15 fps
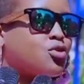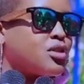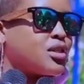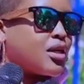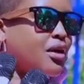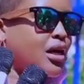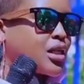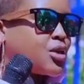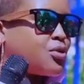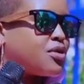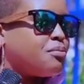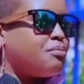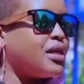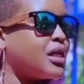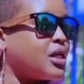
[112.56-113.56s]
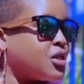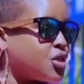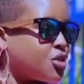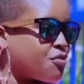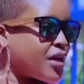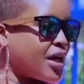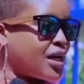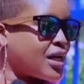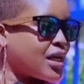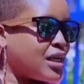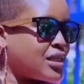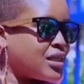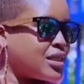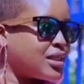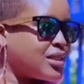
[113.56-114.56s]
to interact with millions of
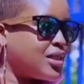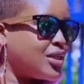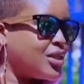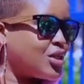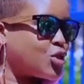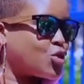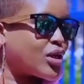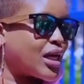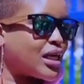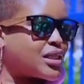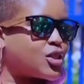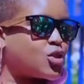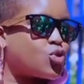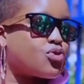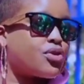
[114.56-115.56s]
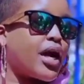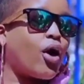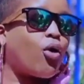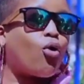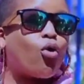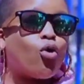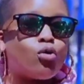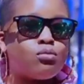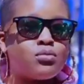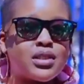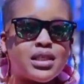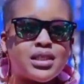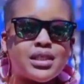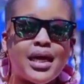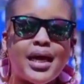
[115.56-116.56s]
Kenyans, to get into their homes
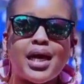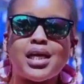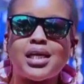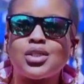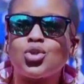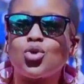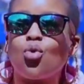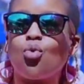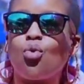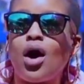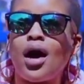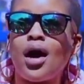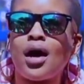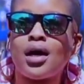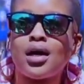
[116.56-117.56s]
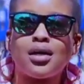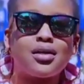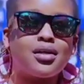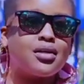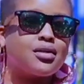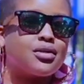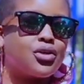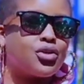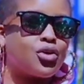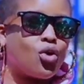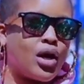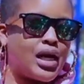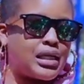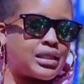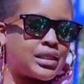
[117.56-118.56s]
as they're heading to work, you know,
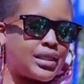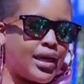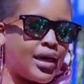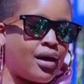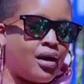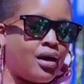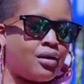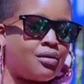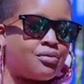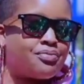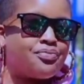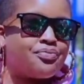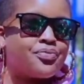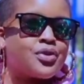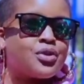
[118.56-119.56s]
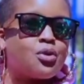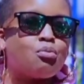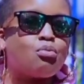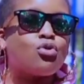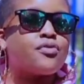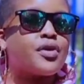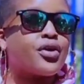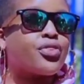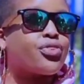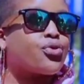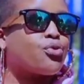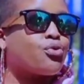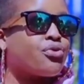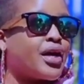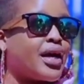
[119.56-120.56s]
as they're moving
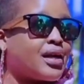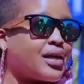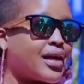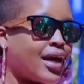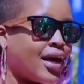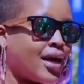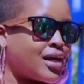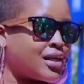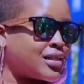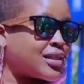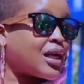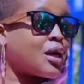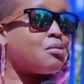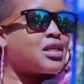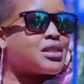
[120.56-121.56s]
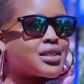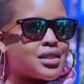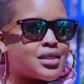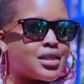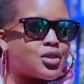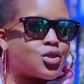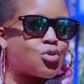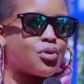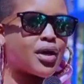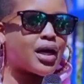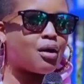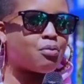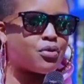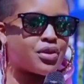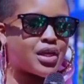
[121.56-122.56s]
through their day. It's an amazing thing to wake
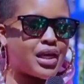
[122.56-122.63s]
up with